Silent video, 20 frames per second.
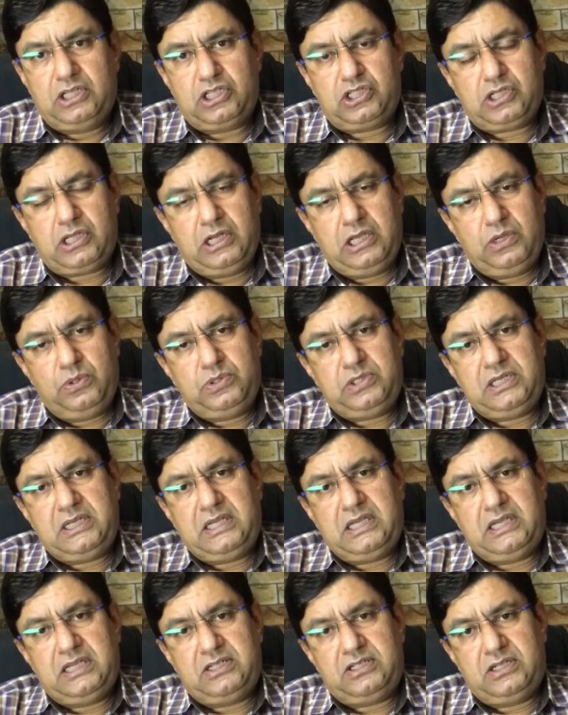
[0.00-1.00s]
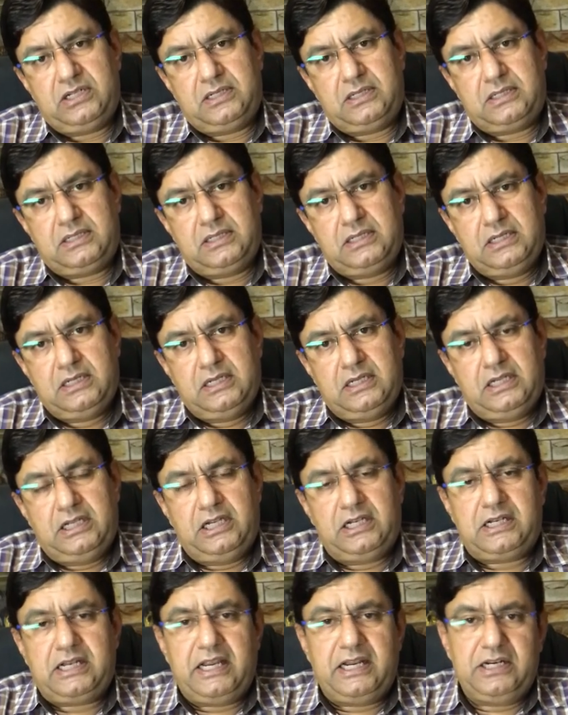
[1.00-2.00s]
the sclerosing agent,
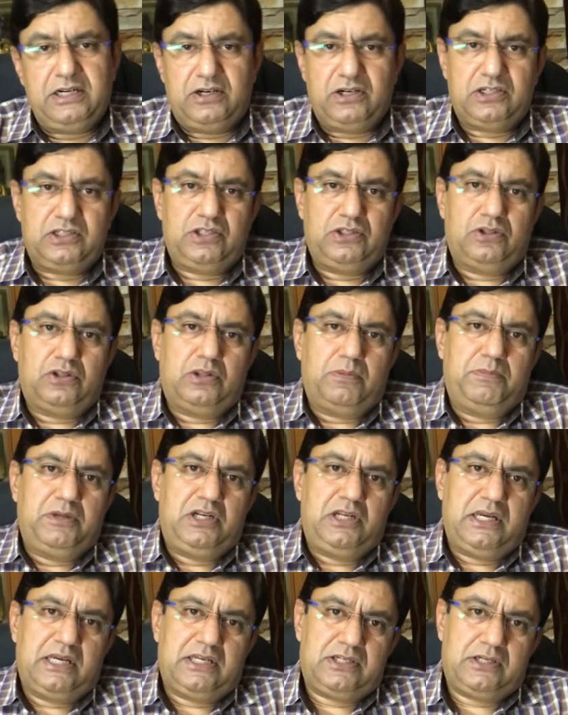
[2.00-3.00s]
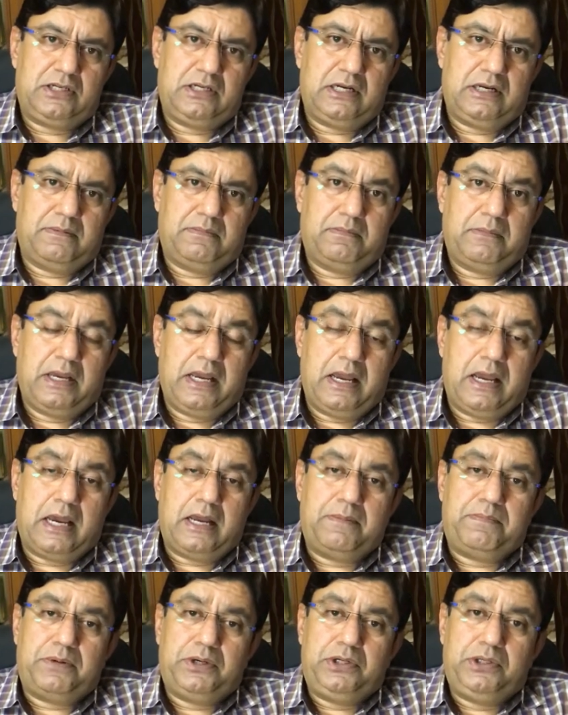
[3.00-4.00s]
it enters into the mediastinum
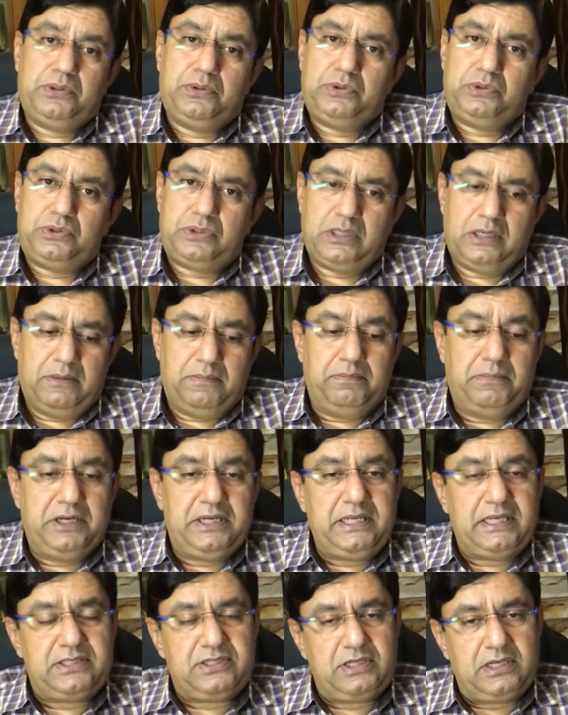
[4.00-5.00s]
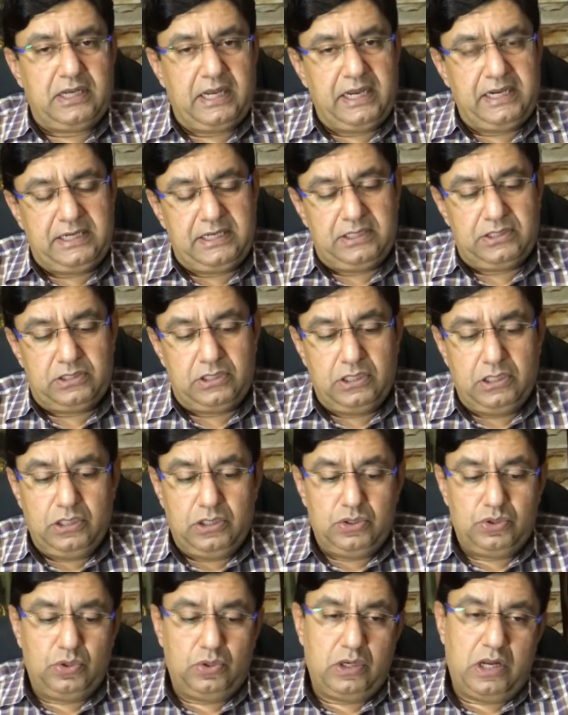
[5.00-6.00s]
and produce mediastinitis.
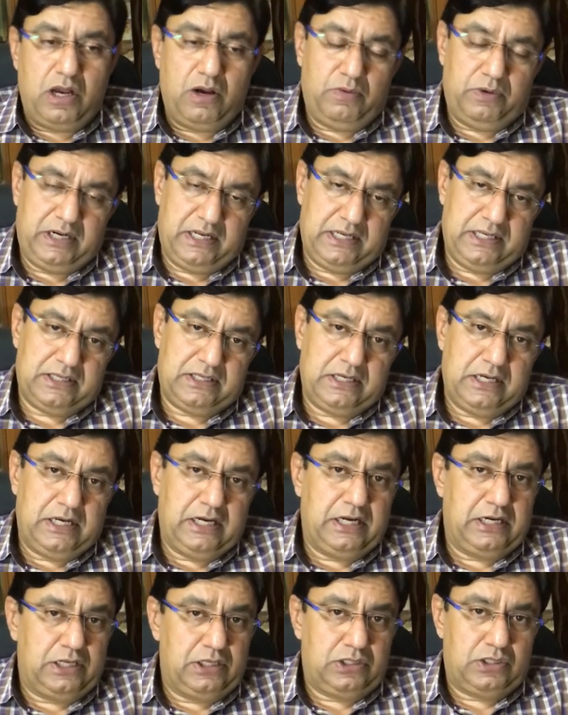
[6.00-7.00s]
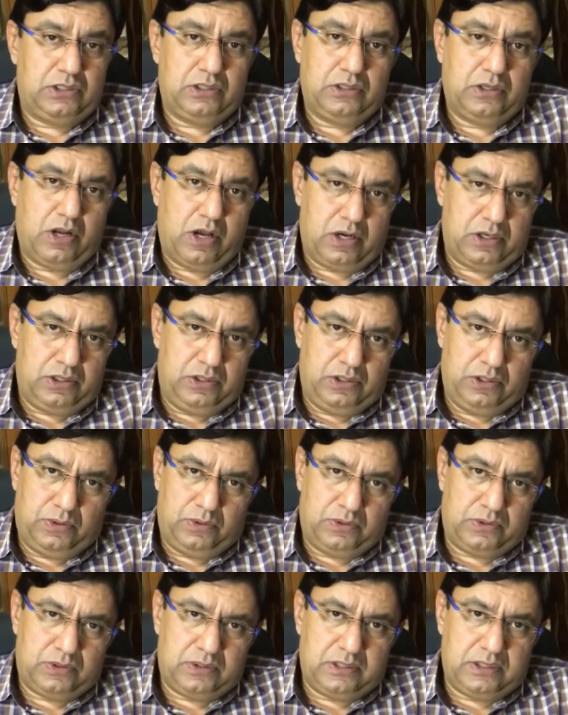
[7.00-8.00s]
So nowadays it is not
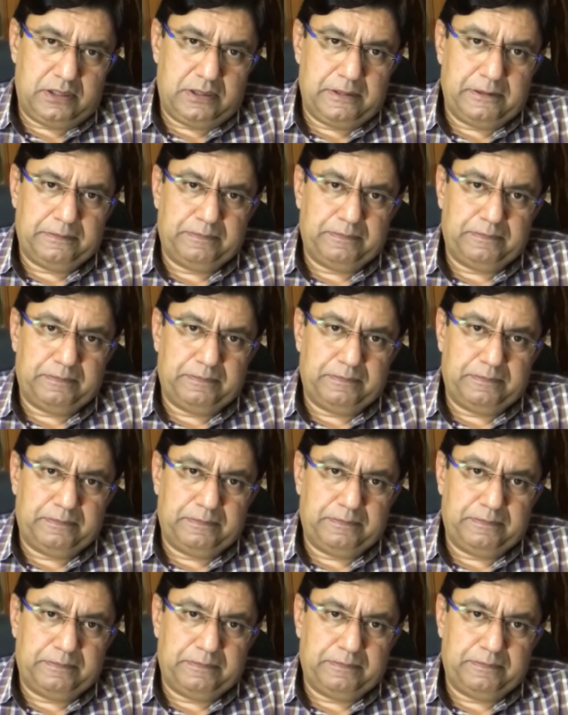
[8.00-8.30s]
used.